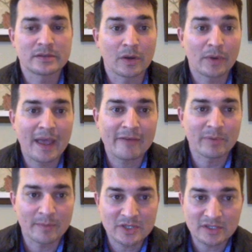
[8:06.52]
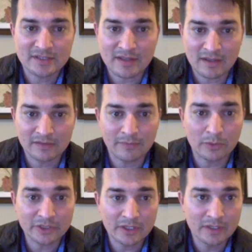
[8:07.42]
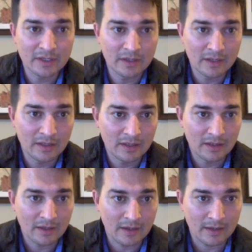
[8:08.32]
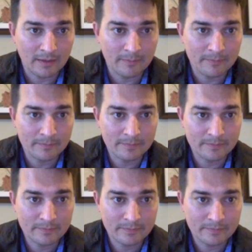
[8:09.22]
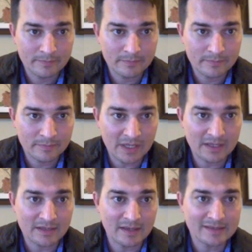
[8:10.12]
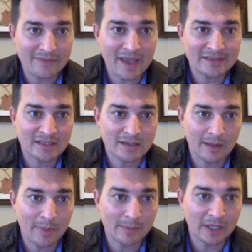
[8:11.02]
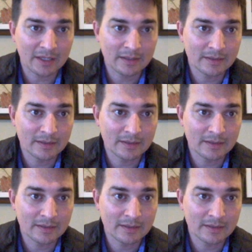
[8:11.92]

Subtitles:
don't have permissions to this folder. But it does have access to the public